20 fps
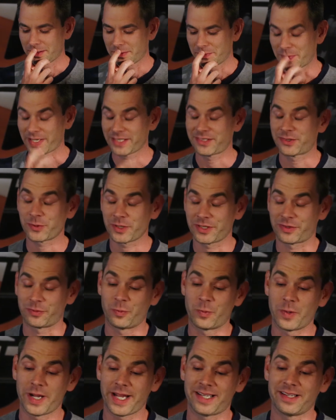my story is
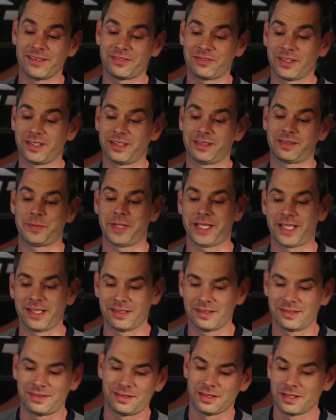way different
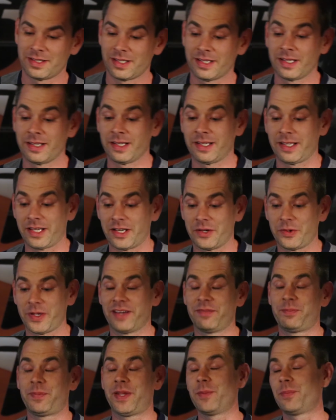because, we
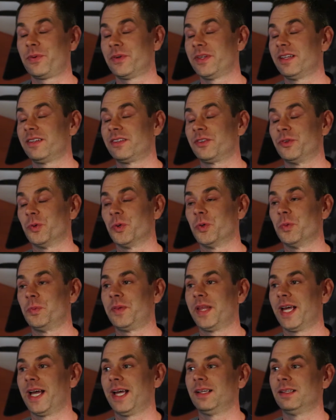have people in this group
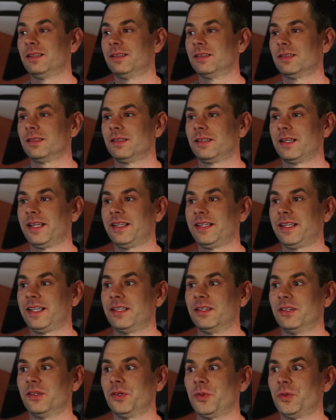that need
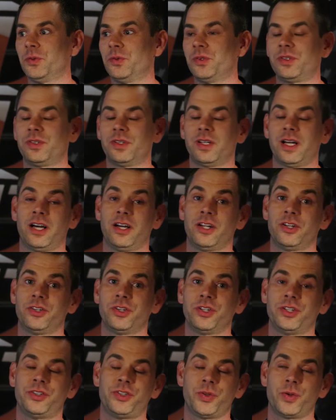to lose
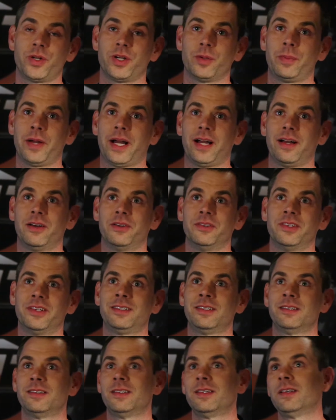100, 200 pounds,
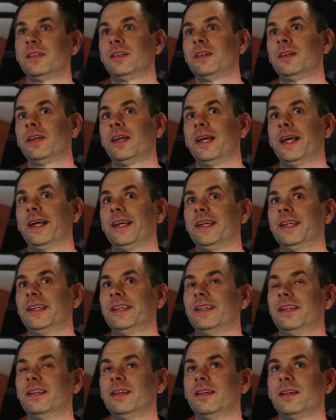and
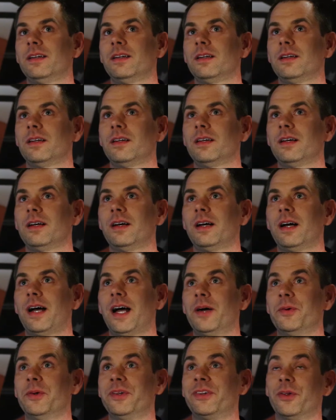
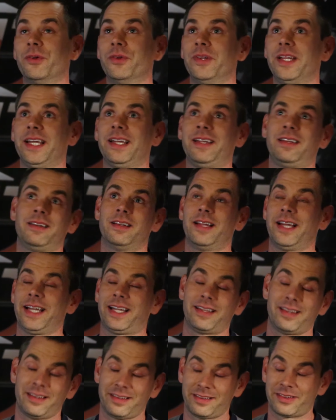I was only like
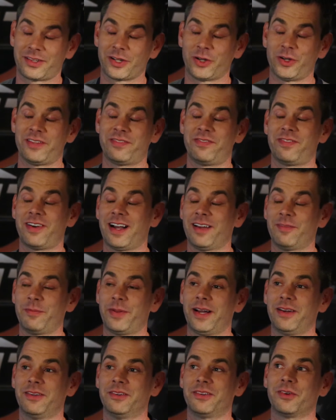35
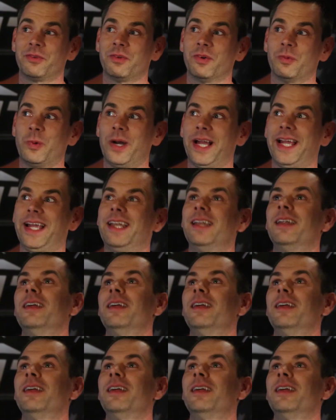pounds overweight.